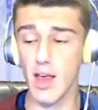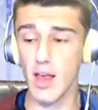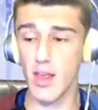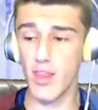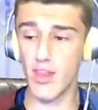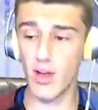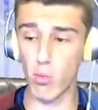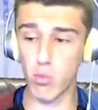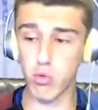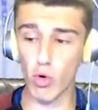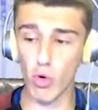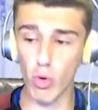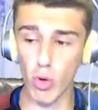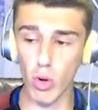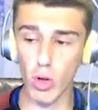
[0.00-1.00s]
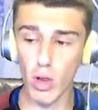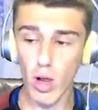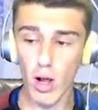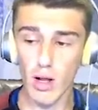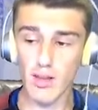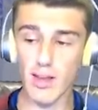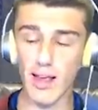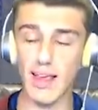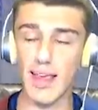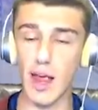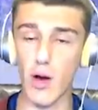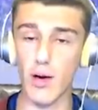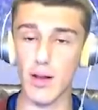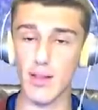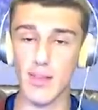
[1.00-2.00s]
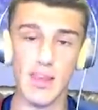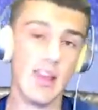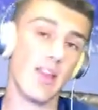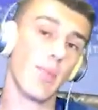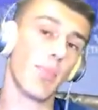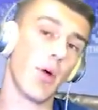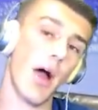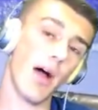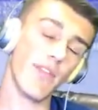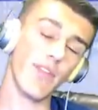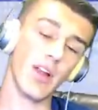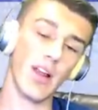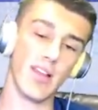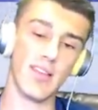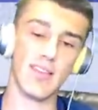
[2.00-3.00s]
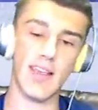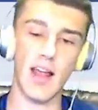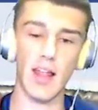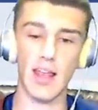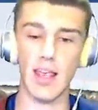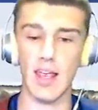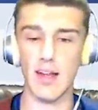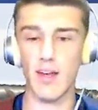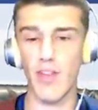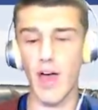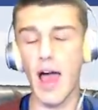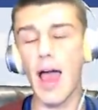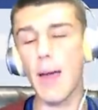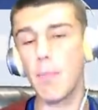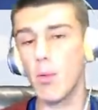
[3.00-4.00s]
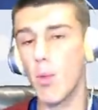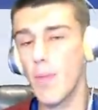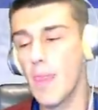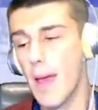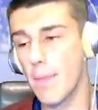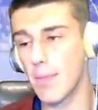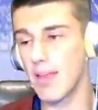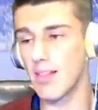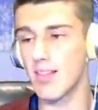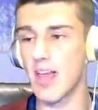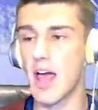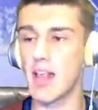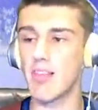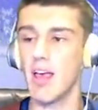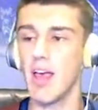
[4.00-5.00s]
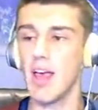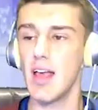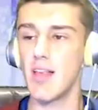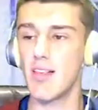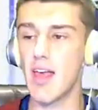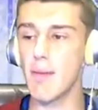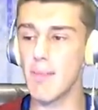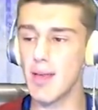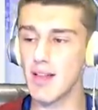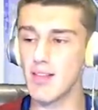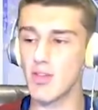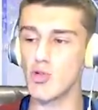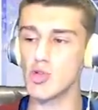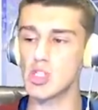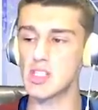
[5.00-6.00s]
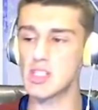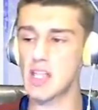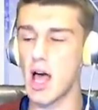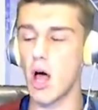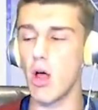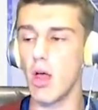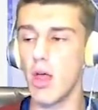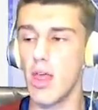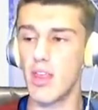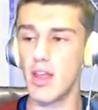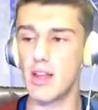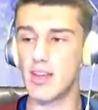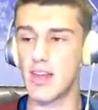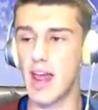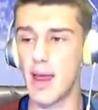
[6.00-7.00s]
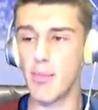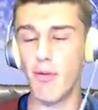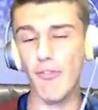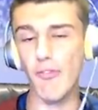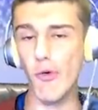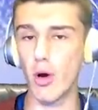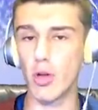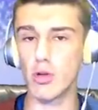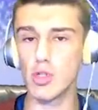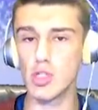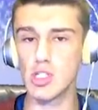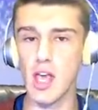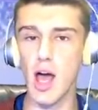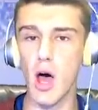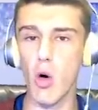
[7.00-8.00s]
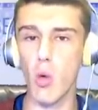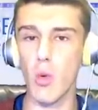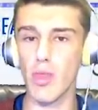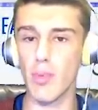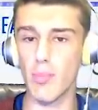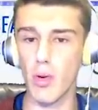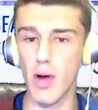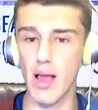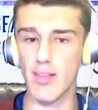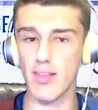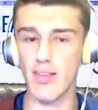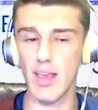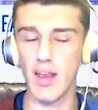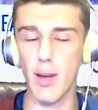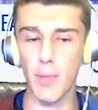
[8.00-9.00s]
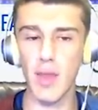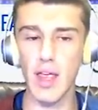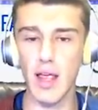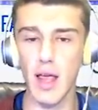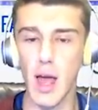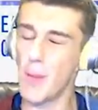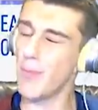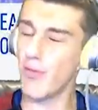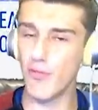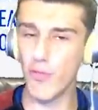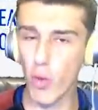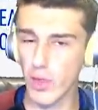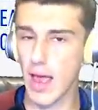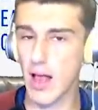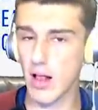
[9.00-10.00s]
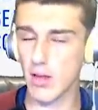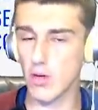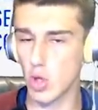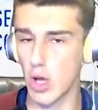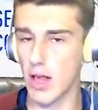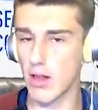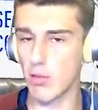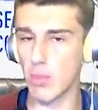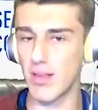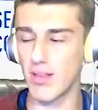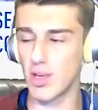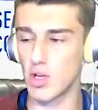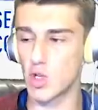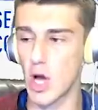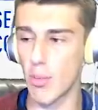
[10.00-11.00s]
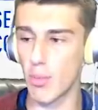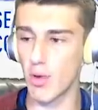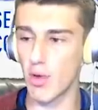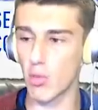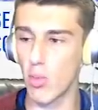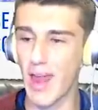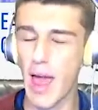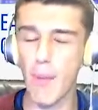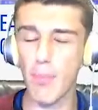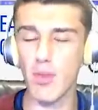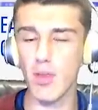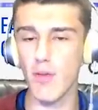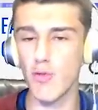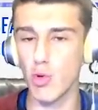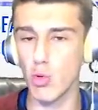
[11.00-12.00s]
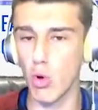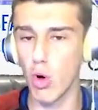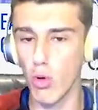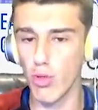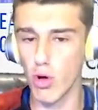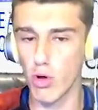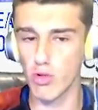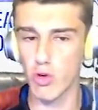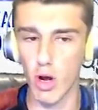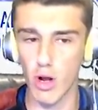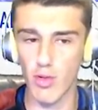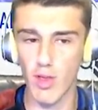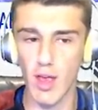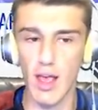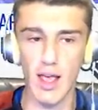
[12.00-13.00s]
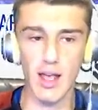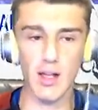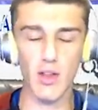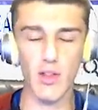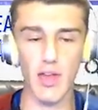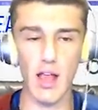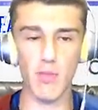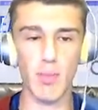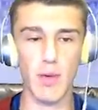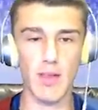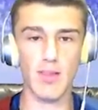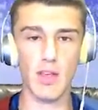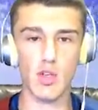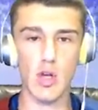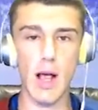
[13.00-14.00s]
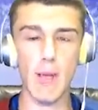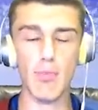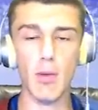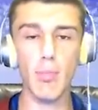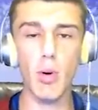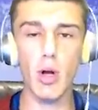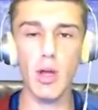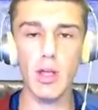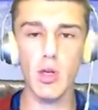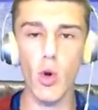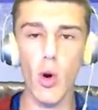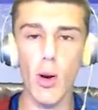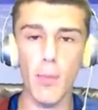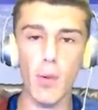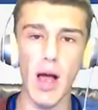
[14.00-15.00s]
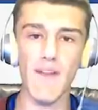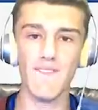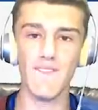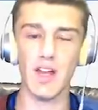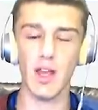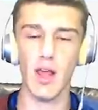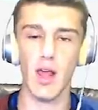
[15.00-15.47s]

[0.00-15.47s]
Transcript: the rule to guaranteeing profit is selling into the hype. And what that means, guys, is that means you sell the day before. You sell when the prices hit a peak before the actual SBC drops. Because what happens if you hold those cards until the SBC drops? You're putting your profit